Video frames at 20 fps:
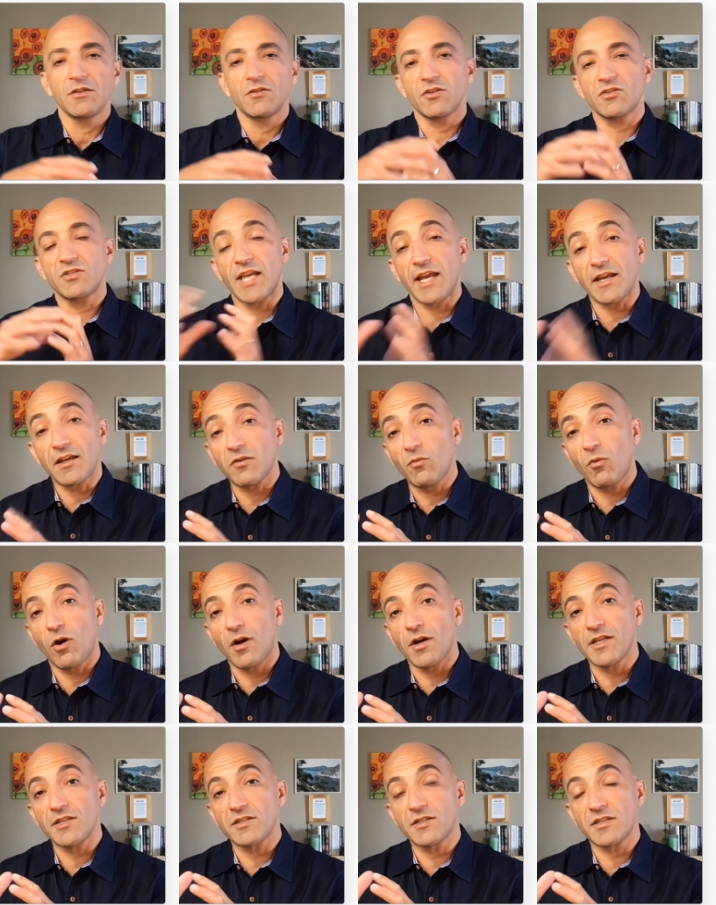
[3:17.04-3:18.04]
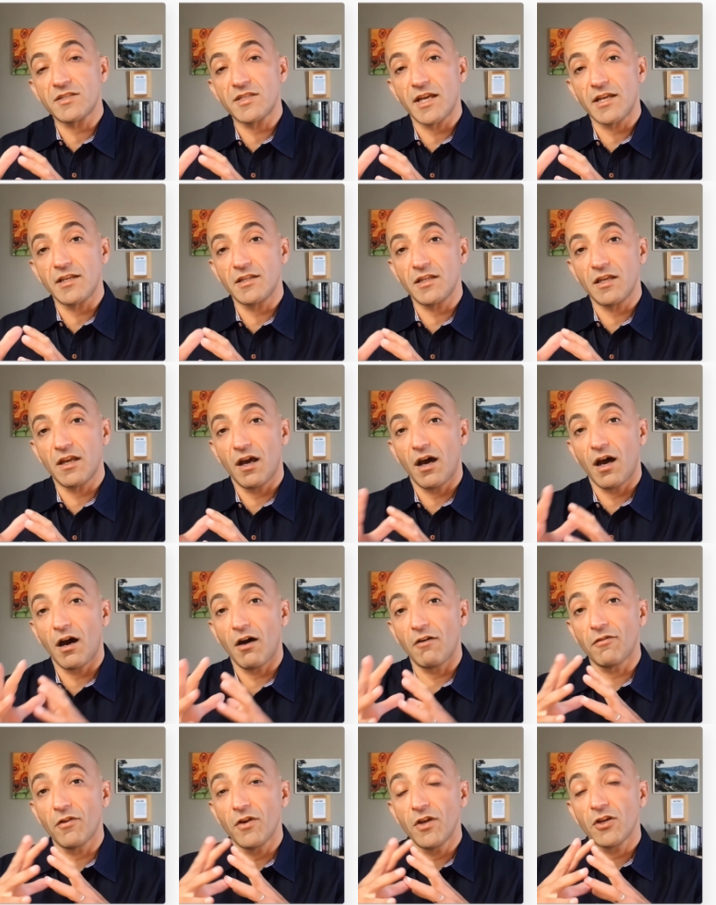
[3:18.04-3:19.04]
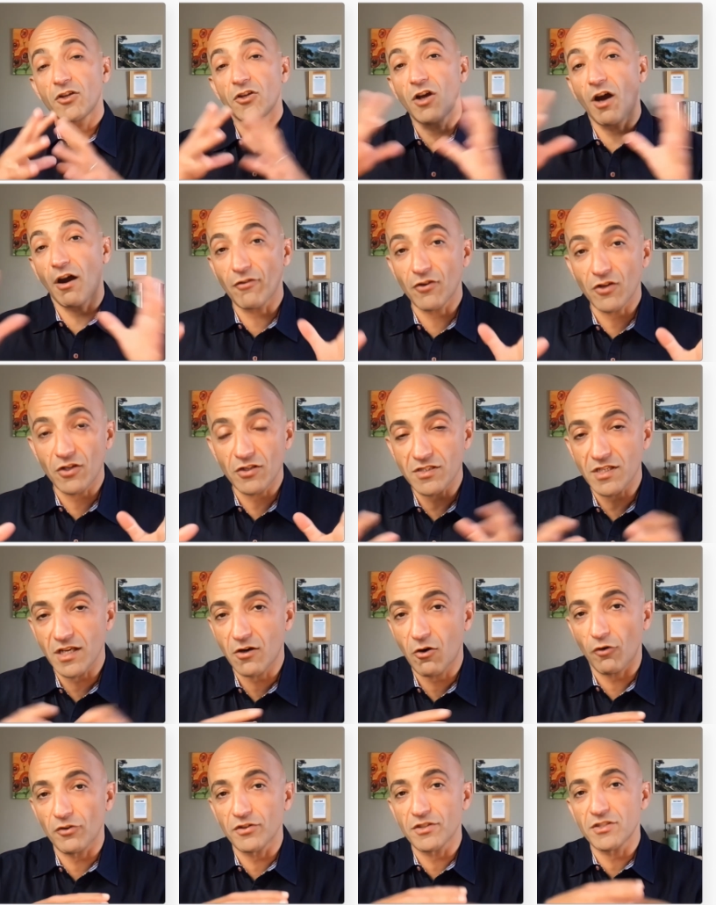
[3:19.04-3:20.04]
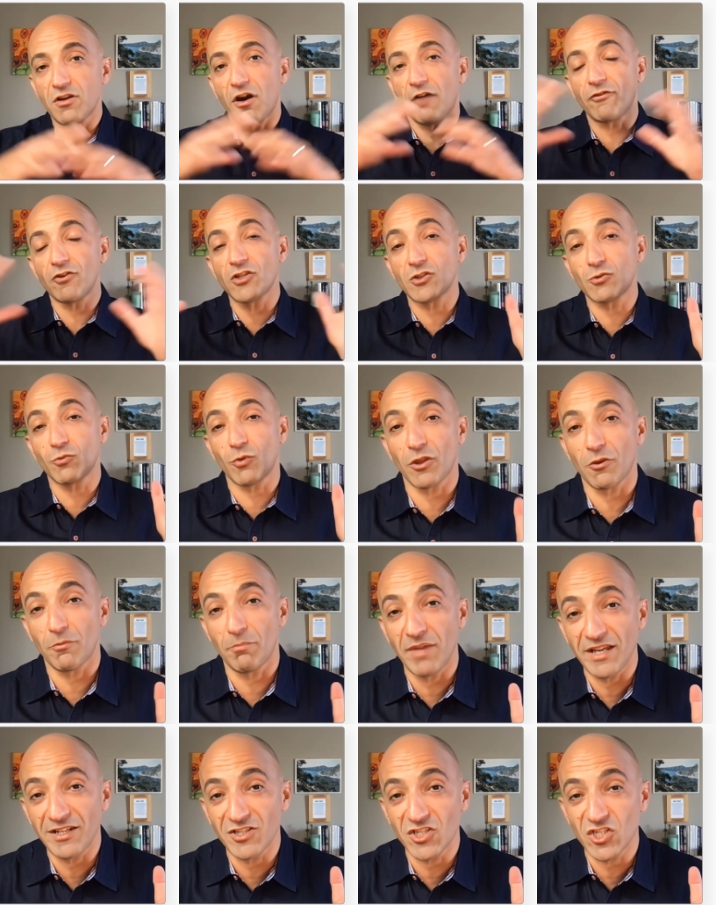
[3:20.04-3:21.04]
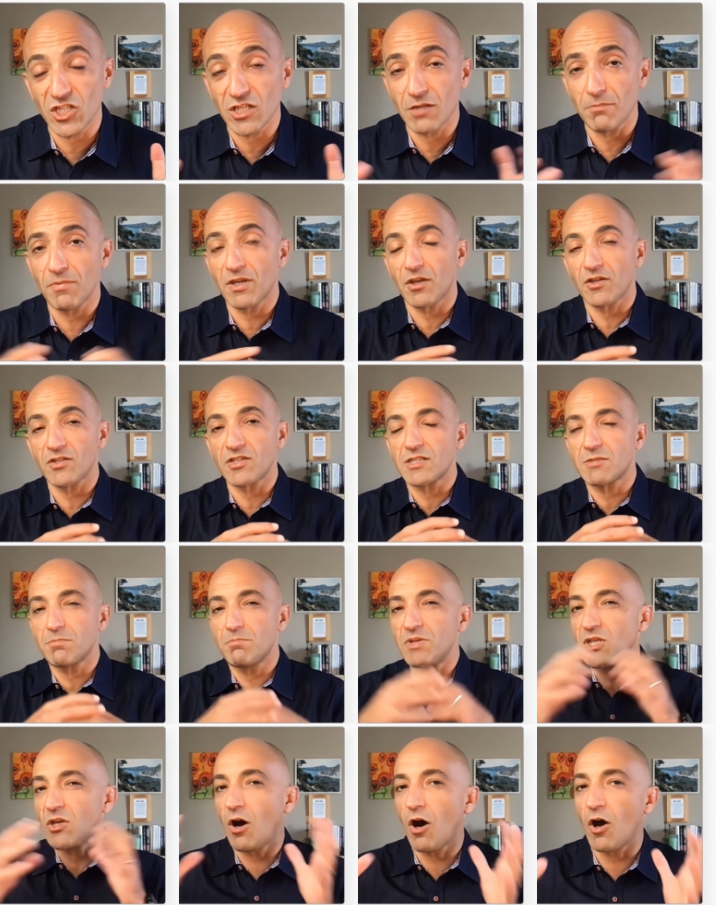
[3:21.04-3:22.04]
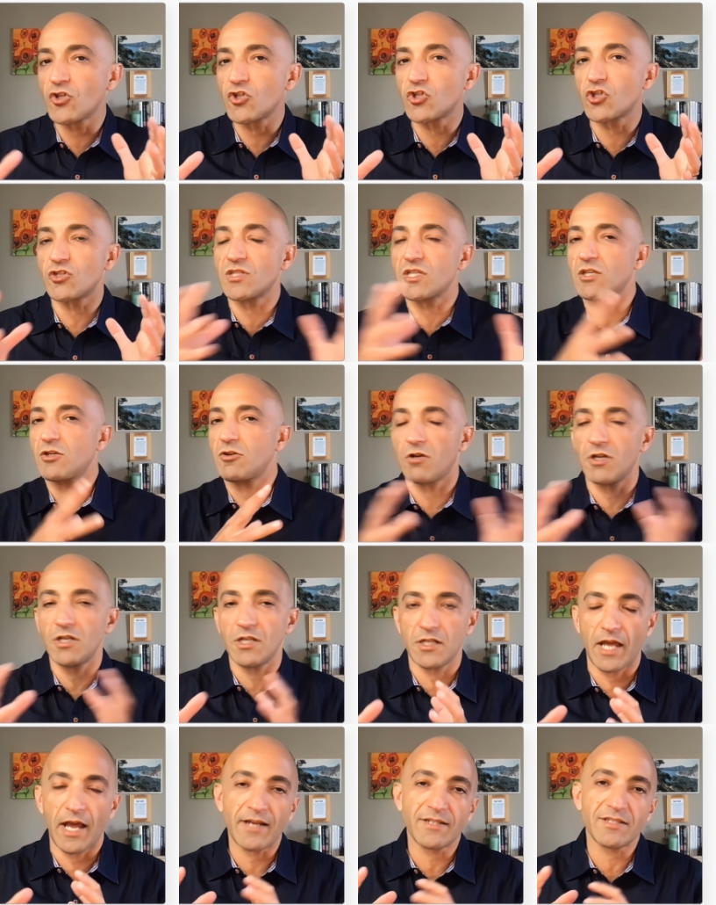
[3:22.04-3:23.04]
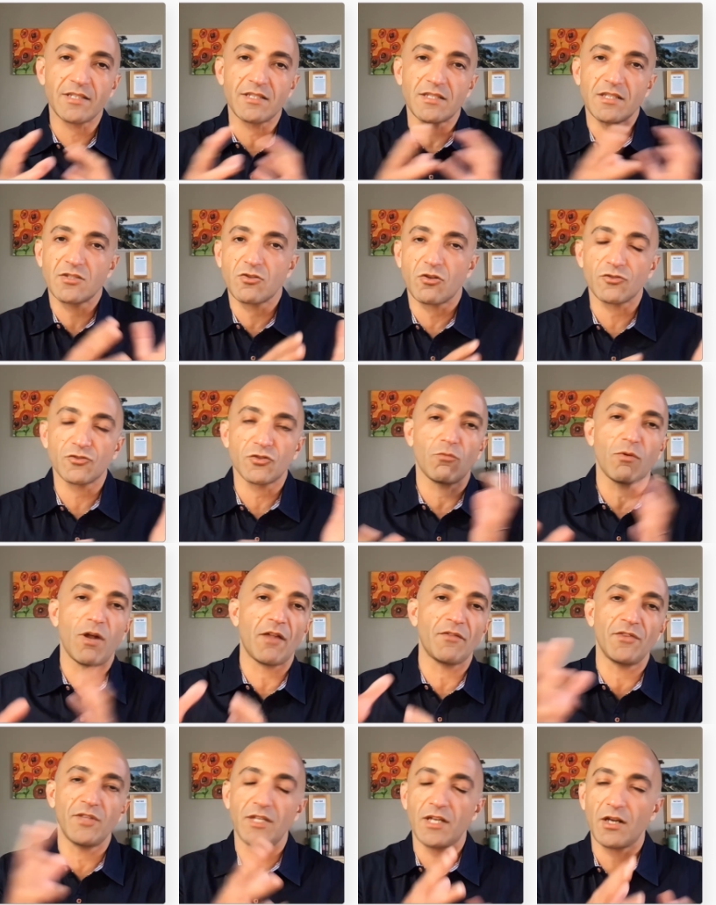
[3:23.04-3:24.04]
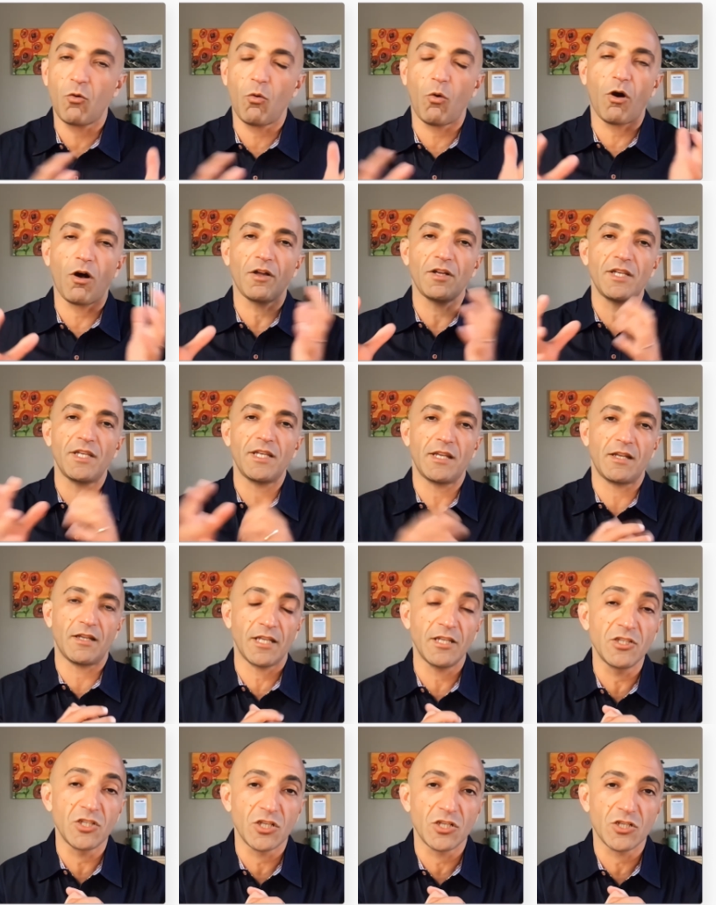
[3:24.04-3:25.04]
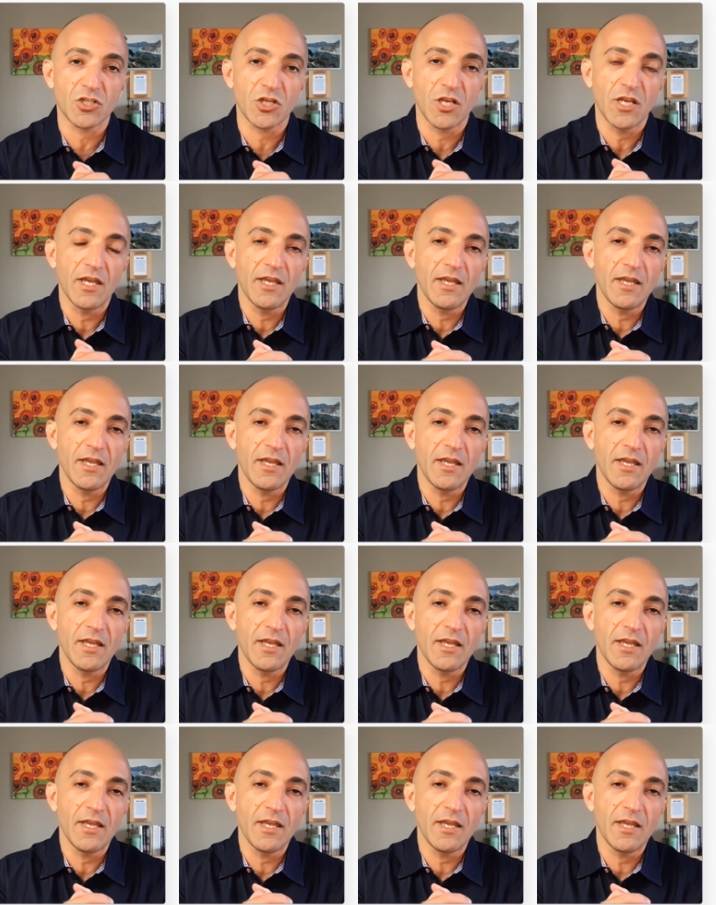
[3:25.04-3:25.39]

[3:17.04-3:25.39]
The second one is this idea of governance. I call this governance with a big G because it's beyond just security and access. It's also around data quality and lineage.